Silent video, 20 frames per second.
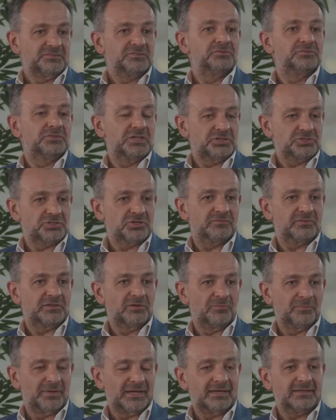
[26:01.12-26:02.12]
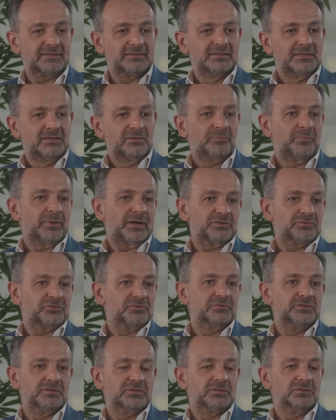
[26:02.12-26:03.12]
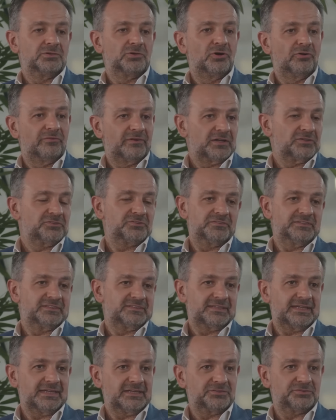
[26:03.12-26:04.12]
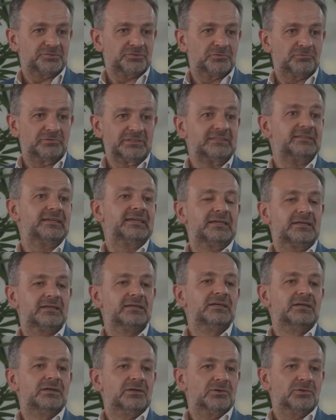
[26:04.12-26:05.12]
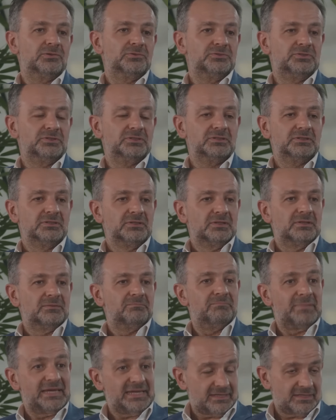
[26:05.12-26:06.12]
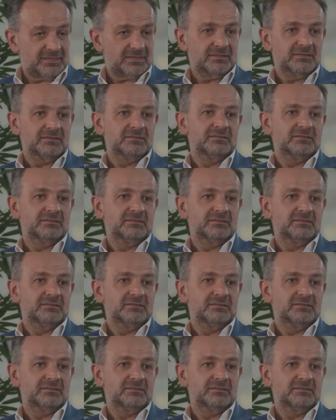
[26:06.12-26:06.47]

Association of the Alumni, part of the governance of ESSEC. So we take all the main